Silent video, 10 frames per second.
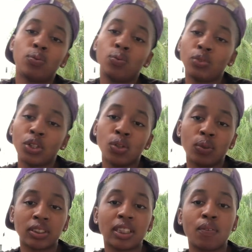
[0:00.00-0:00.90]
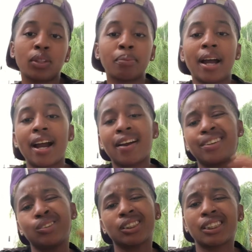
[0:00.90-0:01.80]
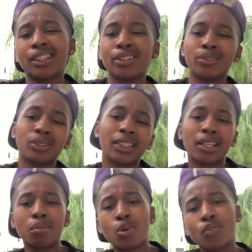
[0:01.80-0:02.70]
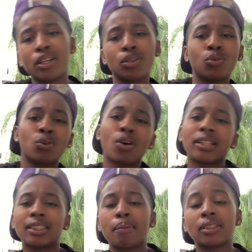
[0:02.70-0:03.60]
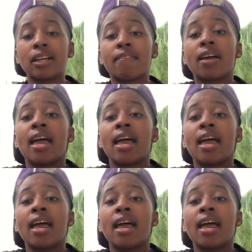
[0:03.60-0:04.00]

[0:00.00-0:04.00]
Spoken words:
deal with stuff with the buyer. And you're just in here, you sticking and moving, and you're doing all this type of stuff.